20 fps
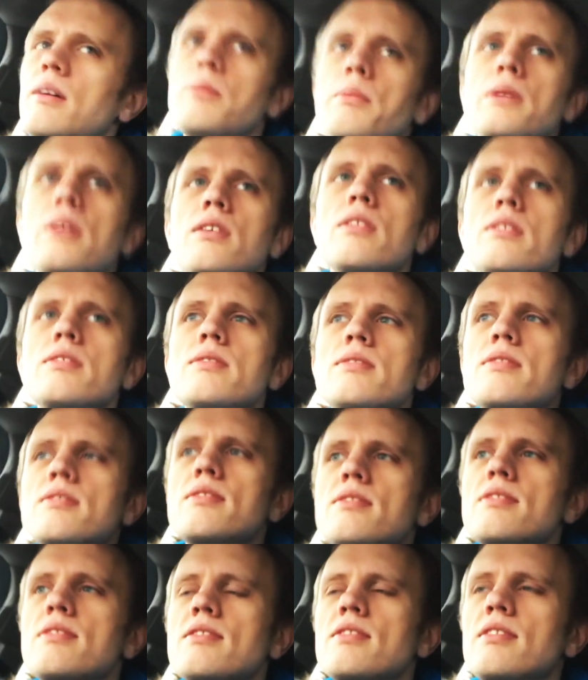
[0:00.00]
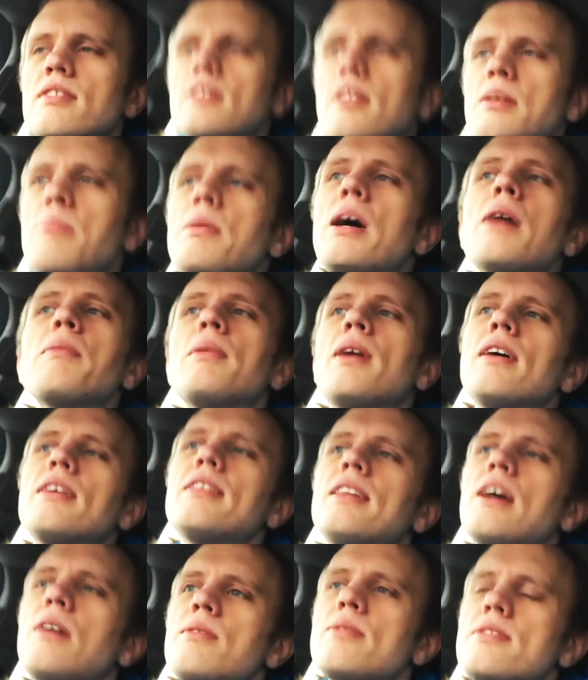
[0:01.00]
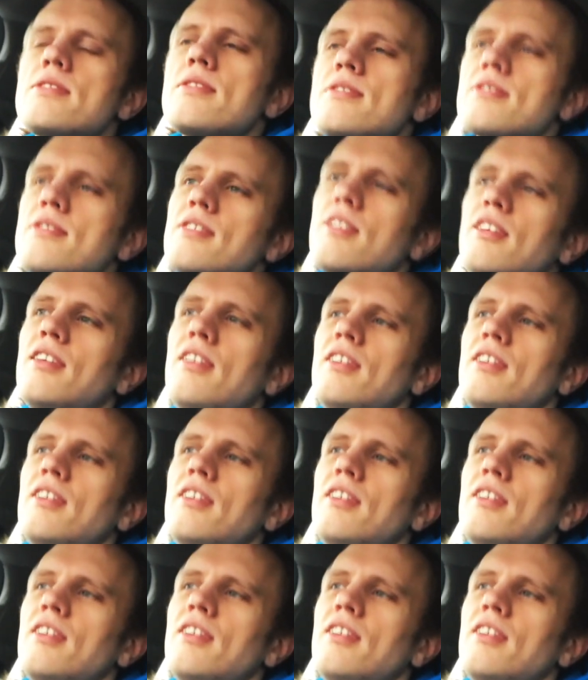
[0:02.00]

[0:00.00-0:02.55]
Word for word: because in my mind that was